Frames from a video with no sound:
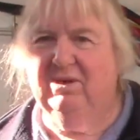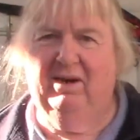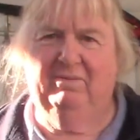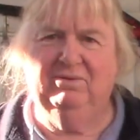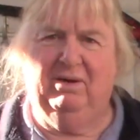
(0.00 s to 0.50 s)

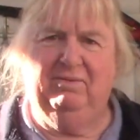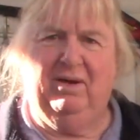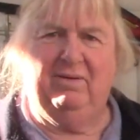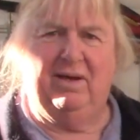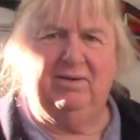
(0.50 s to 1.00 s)
Triumph
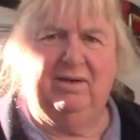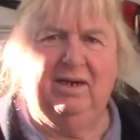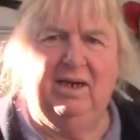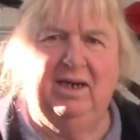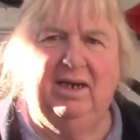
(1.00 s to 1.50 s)
2500.
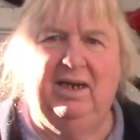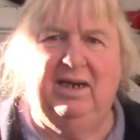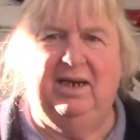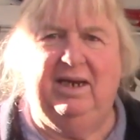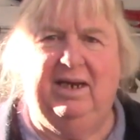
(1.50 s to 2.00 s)

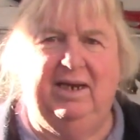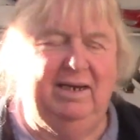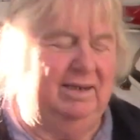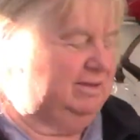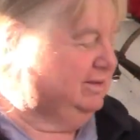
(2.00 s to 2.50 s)

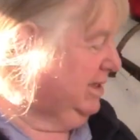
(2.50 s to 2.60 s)
And